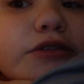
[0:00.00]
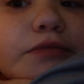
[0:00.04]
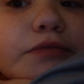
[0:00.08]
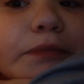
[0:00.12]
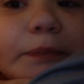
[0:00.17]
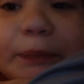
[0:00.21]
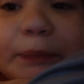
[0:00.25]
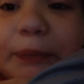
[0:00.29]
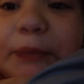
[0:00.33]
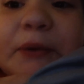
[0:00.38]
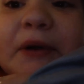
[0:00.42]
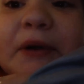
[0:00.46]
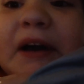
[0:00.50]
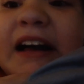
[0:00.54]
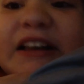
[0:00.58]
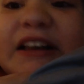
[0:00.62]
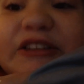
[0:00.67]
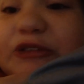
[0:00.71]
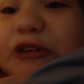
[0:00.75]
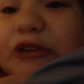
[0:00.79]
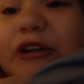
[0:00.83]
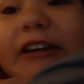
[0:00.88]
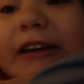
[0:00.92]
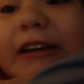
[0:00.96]
you
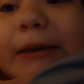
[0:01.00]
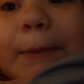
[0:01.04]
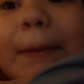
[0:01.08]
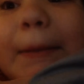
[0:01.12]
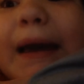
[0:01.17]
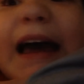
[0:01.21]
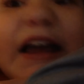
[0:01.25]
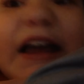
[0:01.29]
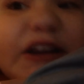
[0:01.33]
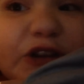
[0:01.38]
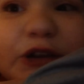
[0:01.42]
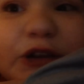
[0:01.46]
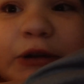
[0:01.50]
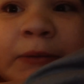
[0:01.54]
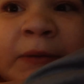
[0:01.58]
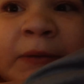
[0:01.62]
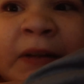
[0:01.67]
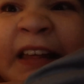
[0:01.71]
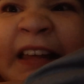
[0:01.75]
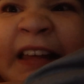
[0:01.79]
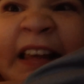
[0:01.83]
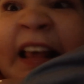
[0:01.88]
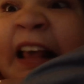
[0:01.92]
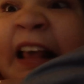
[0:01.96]
guys are gonna get mad and you're
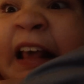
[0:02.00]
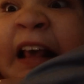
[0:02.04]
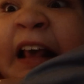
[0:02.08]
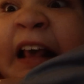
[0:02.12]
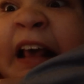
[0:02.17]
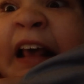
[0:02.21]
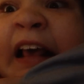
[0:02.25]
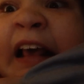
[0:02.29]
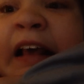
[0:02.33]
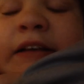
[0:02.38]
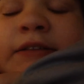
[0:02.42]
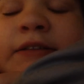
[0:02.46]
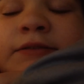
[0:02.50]
like, eh.